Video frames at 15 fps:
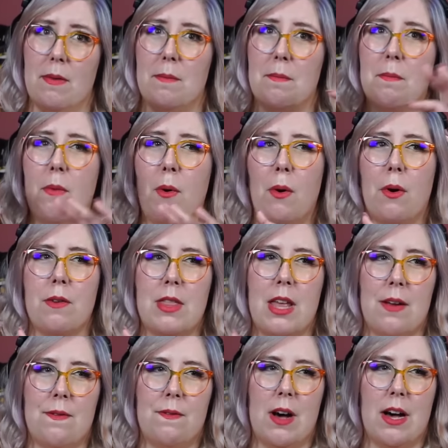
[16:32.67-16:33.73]
more of
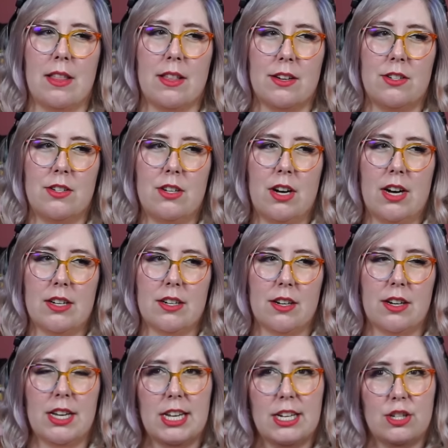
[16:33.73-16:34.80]
that father daughter
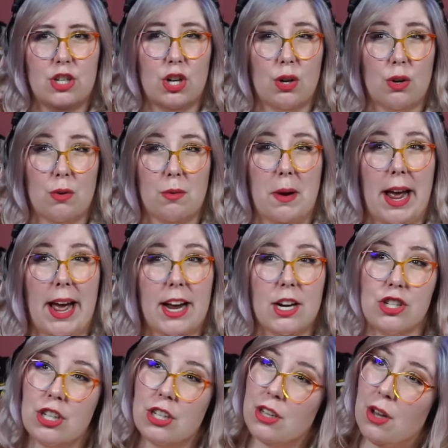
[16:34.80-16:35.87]

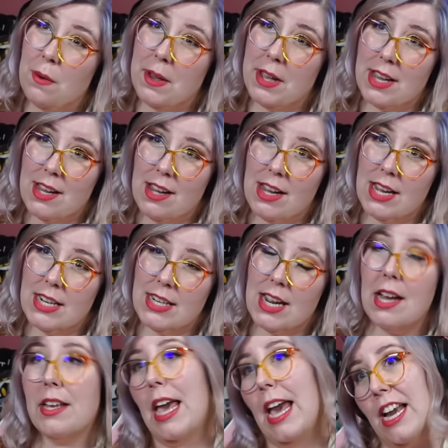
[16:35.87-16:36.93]
interaction going on
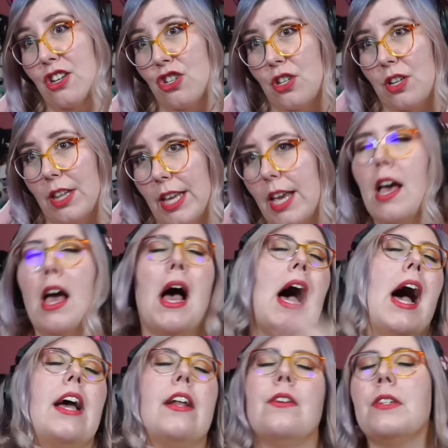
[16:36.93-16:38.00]
occasionally.
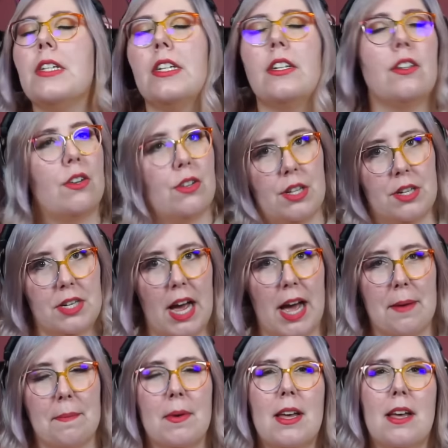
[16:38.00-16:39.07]
I don't need it all the
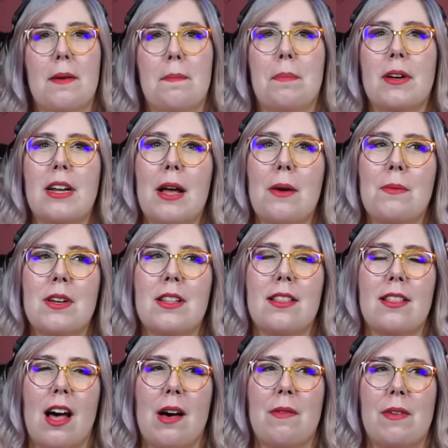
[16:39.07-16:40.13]
time, but I would
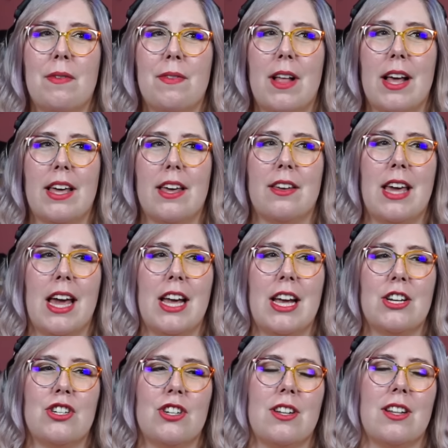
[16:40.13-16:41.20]
love if, like,
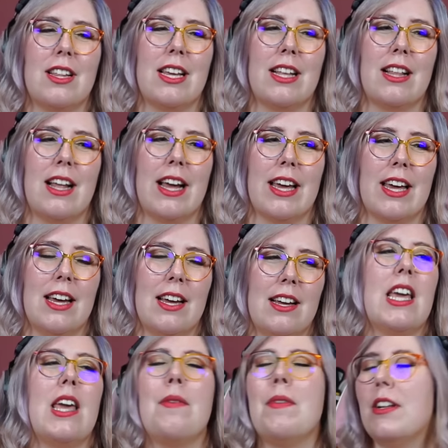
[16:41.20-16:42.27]
occasionally, like,
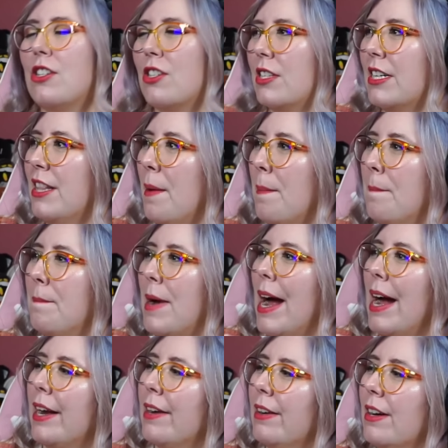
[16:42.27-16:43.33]
even just in the
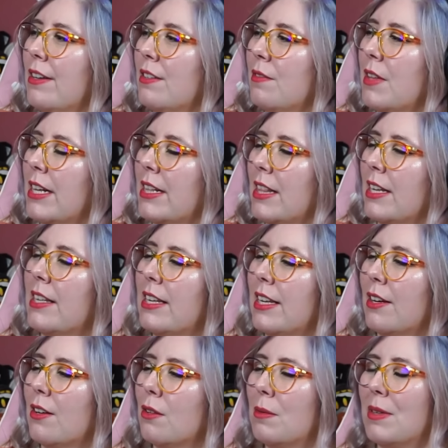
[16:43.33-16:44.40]
background of like the
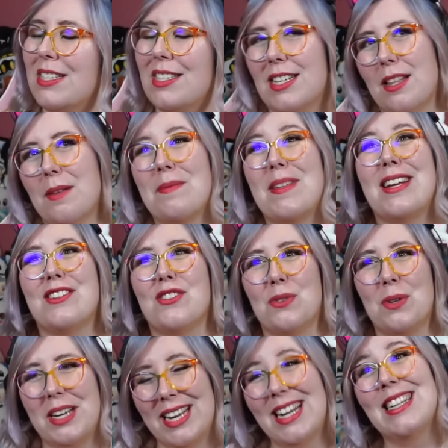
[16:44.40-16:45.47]
guild, we see them like
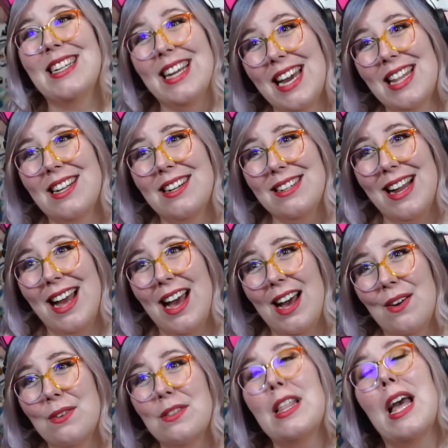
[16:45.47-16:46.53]
drinking together
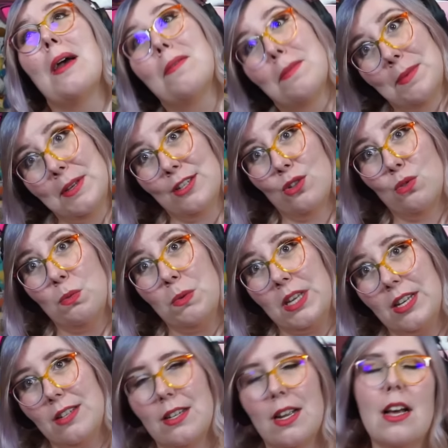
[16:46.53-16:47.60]
now. That would be
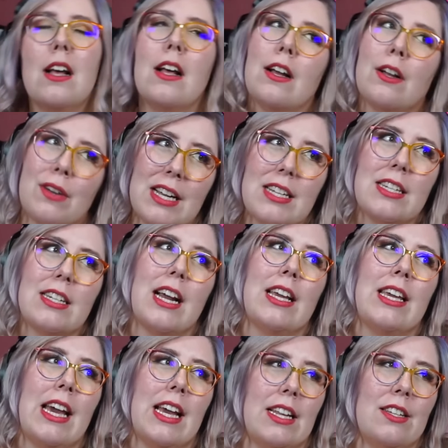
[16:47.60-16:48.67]
sweet. Granted, I
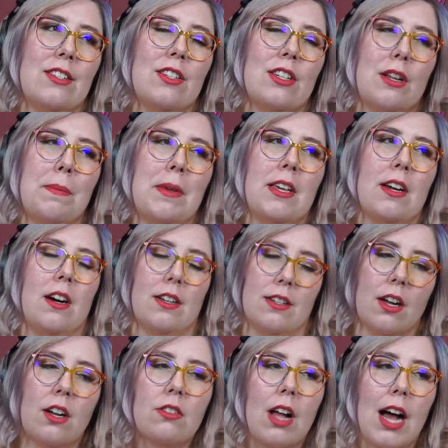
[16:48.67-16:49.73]
get he's gonna be gone
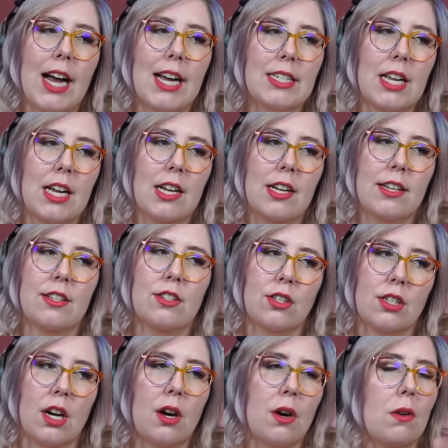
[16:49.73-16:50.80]
a lot,
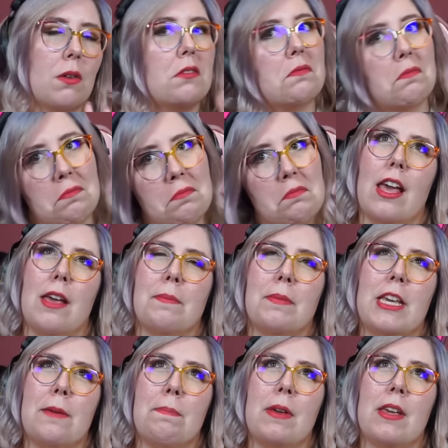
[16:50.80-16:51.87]
so I'm
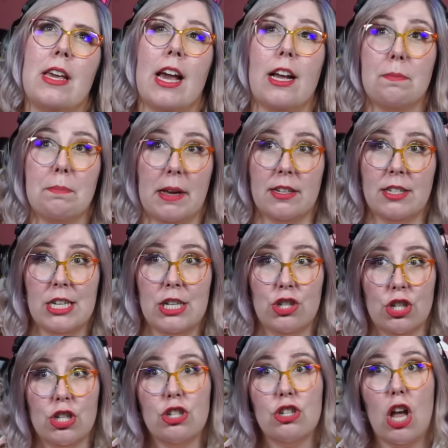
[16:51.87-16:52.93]
keeping
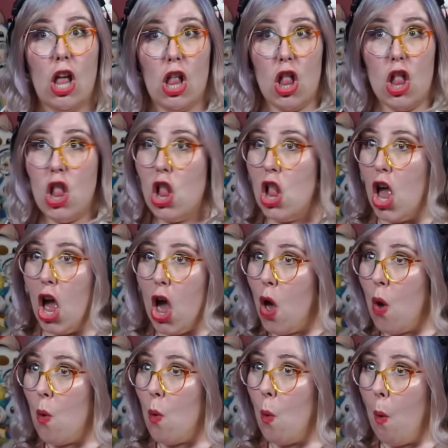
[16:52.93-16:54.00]
expectations
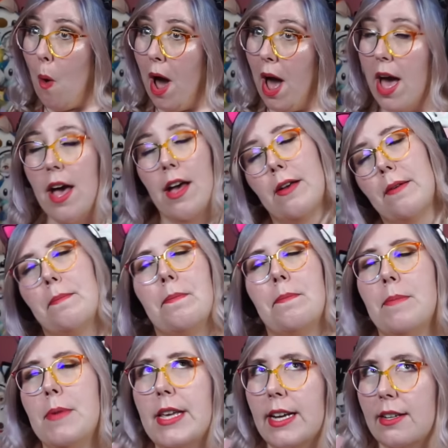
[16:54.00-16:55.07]
low
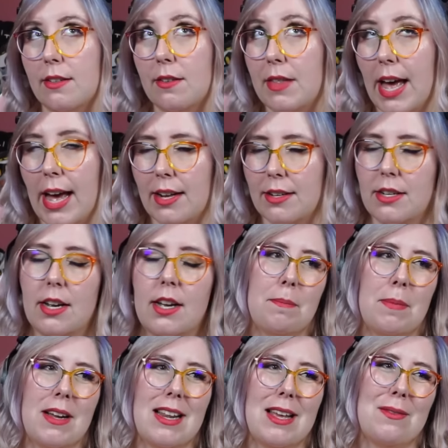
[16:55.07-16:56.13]
because of that.
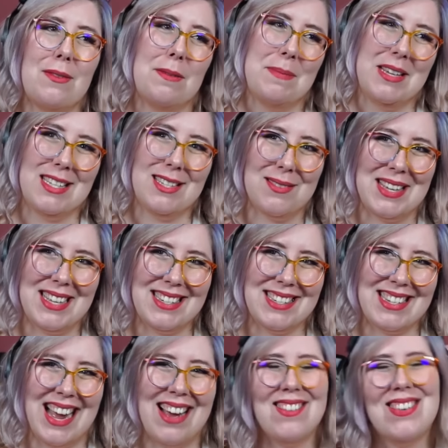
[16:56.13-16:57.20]
But it would be sweet.
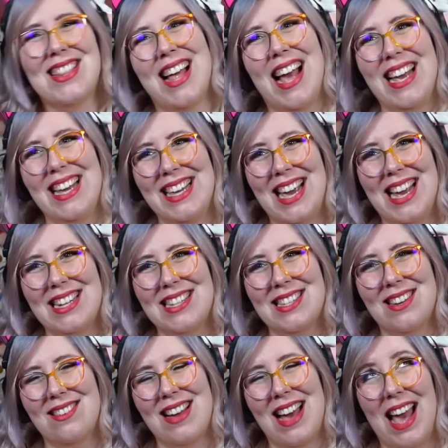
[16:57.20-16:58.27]
I would like it. So
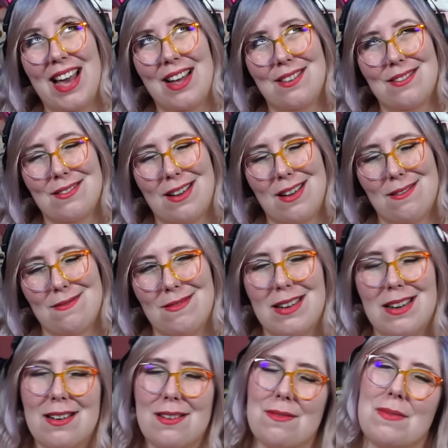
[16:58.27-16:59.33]
I don't know.
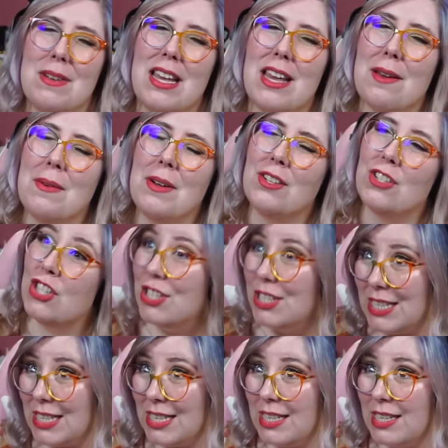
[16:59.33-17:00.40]
Well, we will
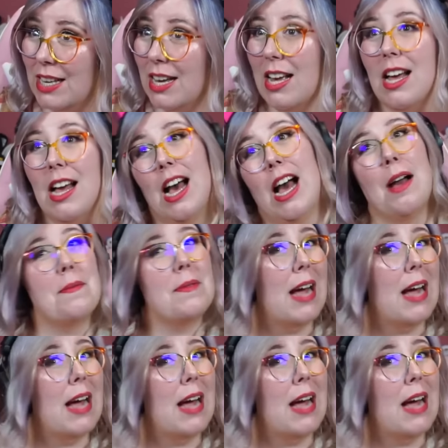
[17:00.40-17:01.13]
see. I'm